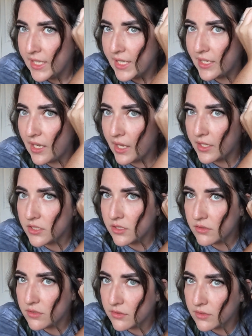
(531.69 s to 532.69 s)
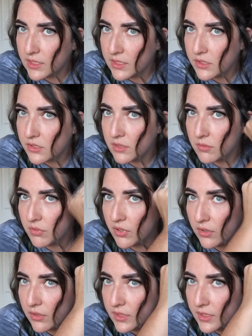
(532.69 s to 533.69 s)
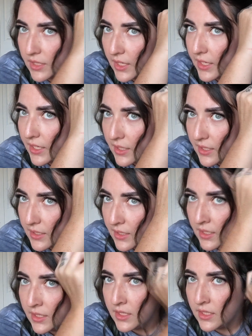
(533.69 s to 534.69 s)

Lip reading: And as you do this, you can pull your hair